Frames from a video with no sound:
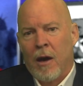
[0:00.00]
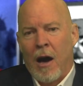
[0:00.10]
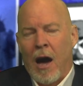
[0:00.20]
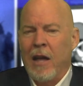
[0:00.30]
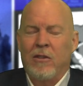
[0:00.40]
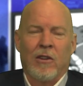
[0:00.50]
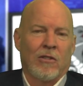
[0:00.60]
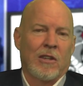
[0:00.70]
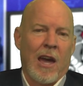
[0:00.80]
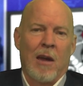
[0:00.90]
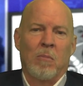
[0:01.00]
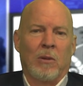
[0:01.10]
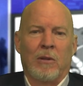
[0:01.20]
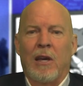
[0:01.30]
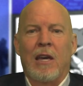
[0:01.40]
I just can't
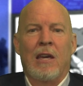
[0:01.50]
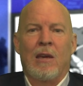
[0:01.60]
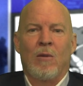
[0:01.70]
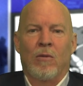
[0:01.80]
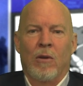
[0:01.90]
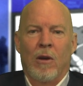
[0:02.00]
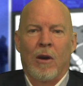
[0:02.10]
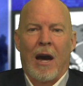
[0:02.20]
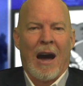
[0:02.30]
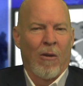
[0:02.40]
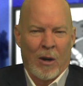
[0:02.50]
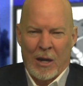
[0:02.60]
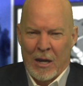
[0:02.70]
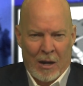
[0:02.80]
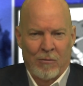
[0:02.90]
believe our
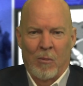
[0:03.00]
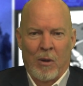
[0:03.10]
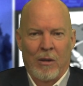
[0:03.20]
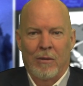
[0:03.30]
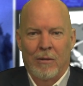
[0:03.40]
government.